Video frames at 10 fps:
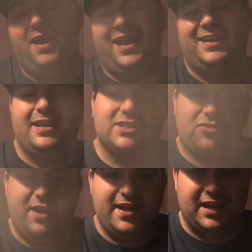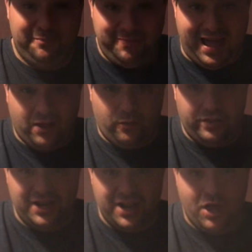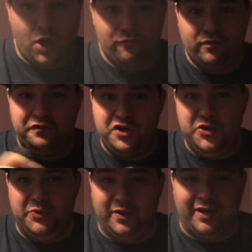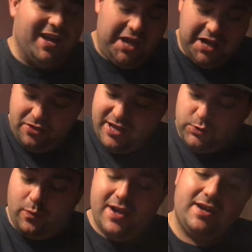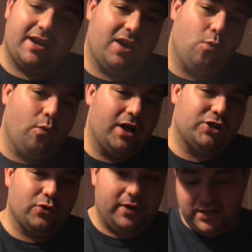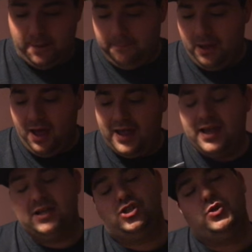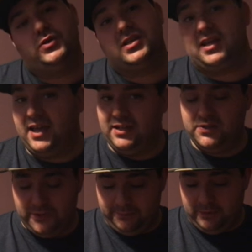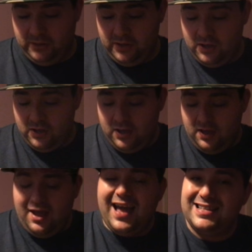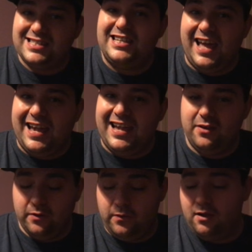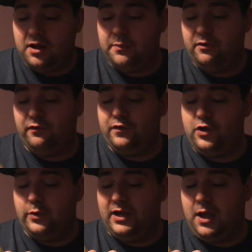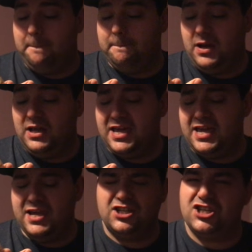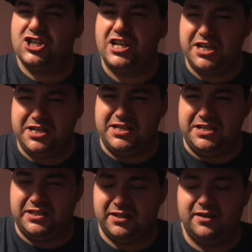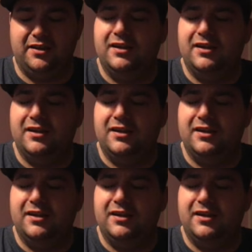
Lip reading: and it's Craig, and I'm back with another review. This week we are joined by Juice Kingdom, and today we are going to be reviewing Monkey Cheeze.